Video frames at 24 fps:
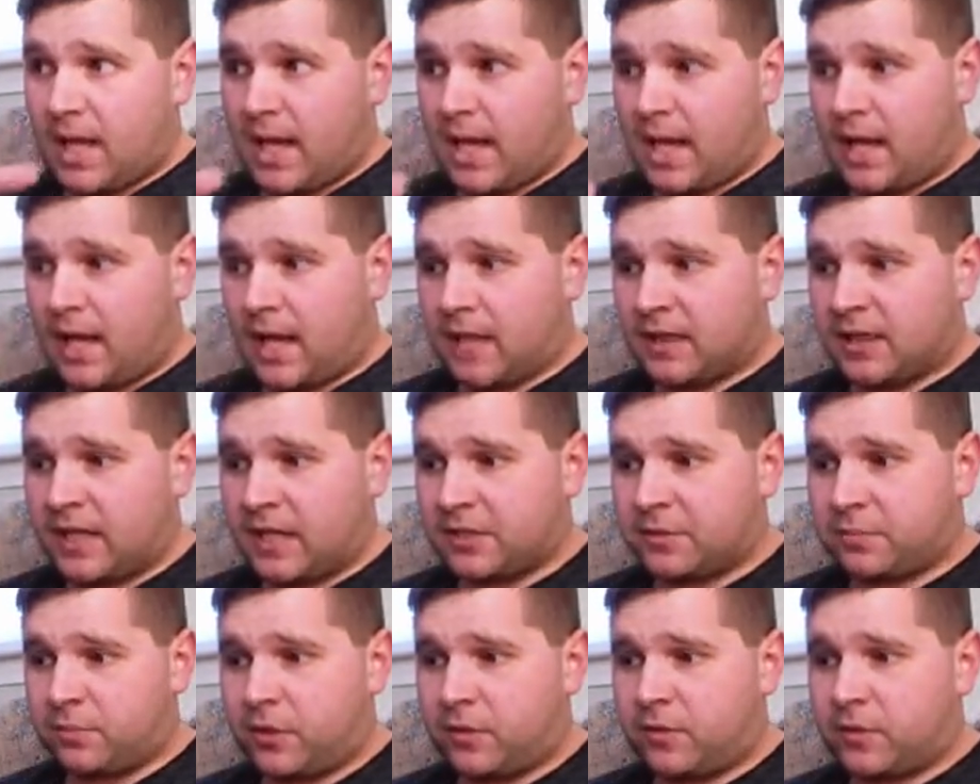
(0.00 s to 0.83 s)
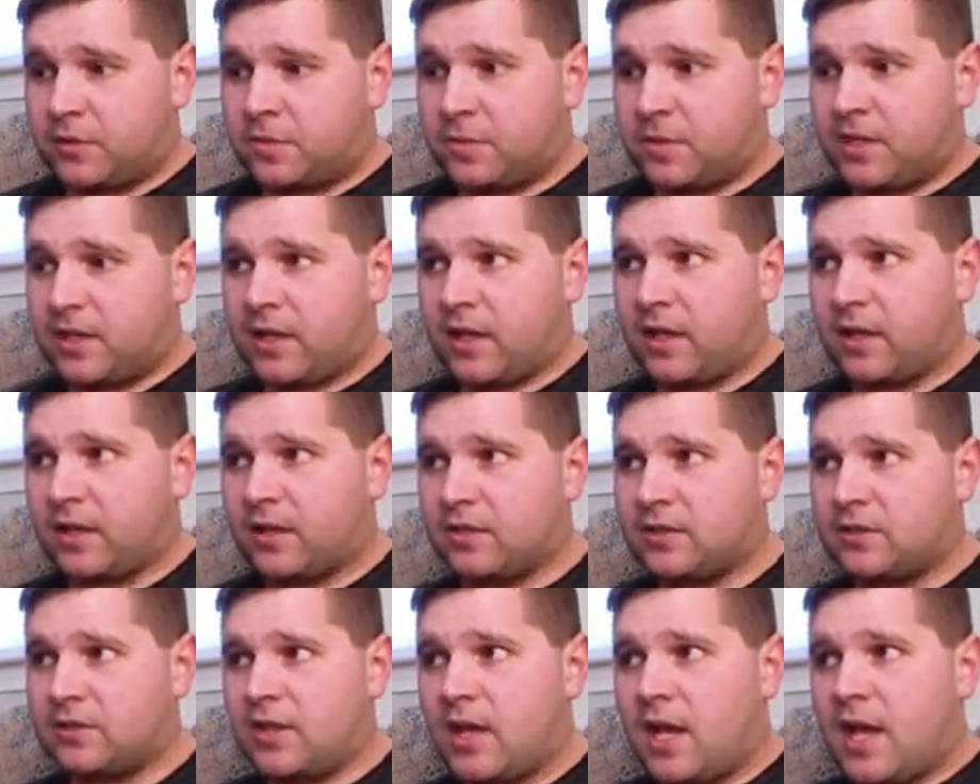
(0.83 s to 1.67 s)
And that's pretty much
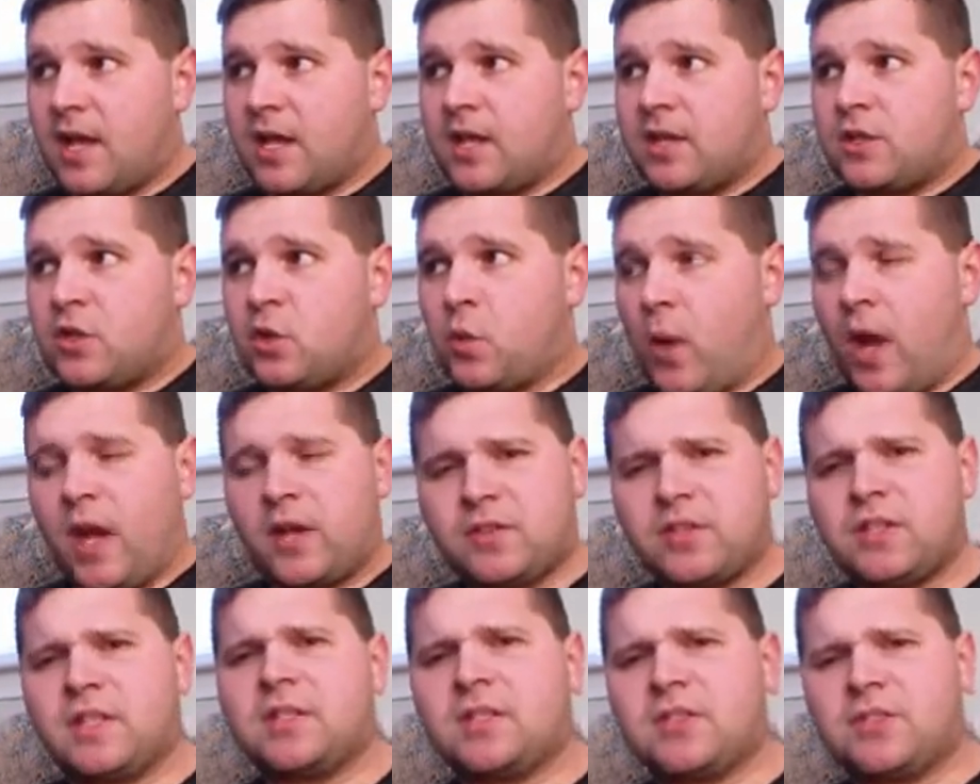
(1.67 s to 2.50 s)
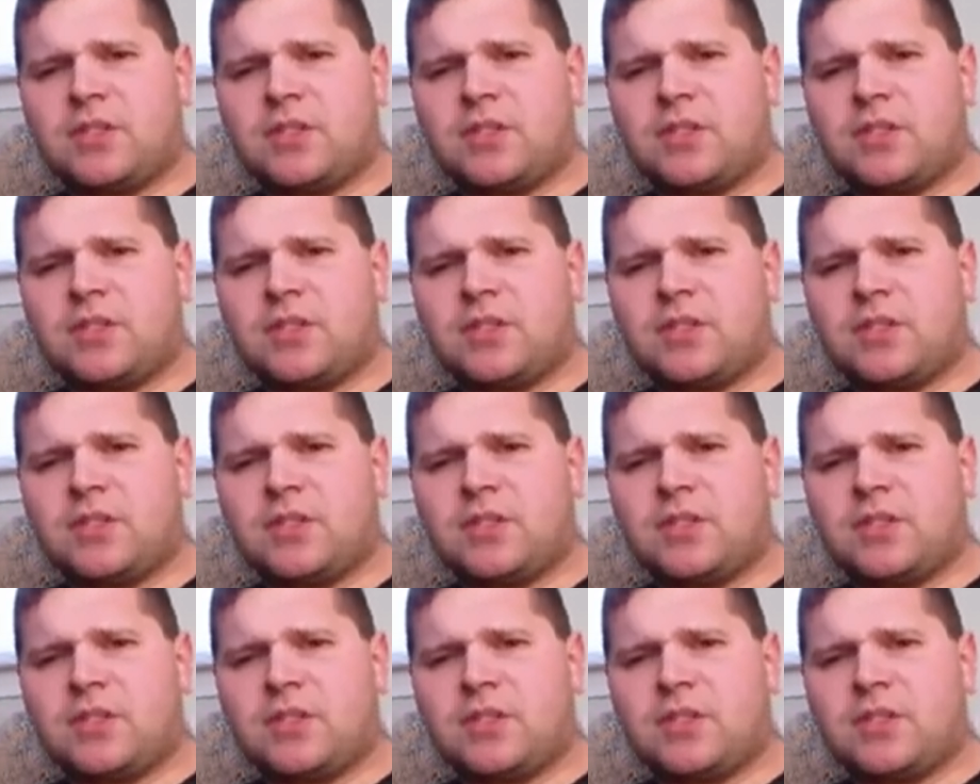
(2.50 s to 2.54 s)
because you actually get